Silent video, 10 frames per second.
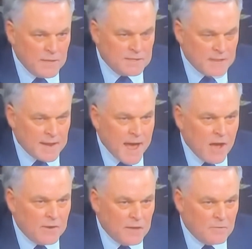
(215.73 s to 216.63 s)
And we sent
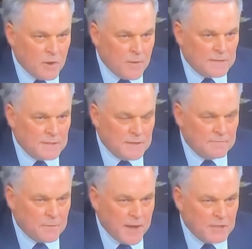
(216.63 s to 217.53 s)
out and
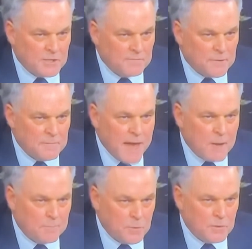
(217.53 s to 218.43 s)
requested information from
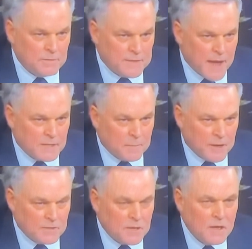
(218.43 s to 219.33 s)
that pool of
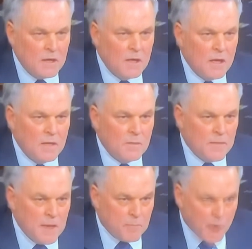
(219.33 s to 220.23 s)
taxpayers.
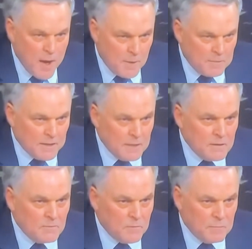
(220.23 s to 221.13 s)
They
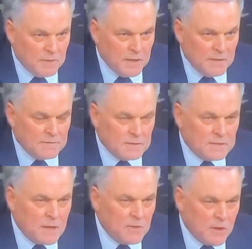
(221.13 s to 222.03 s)
probably, we believe,
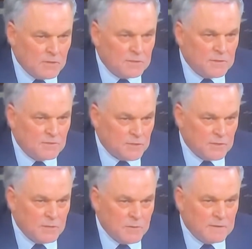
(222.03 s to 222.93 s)
some of those
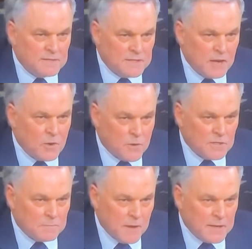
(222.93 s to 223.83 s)
certainly would have sent
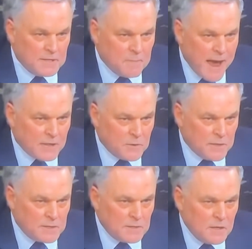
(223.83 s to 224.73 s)
correspondence back
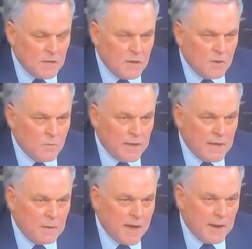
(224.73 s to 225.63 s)
to us. We
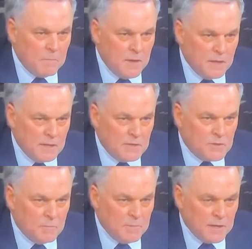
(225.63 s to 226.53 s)
get about a
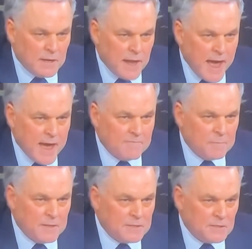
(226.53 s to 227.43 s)
million to a million and a
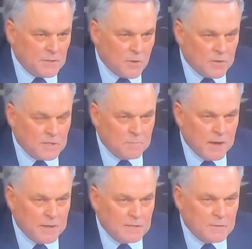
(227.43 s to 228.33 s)
half pieces of
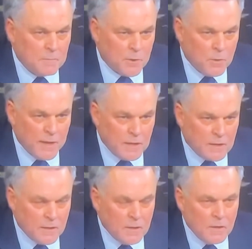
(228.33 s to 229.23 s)
correspondence per week.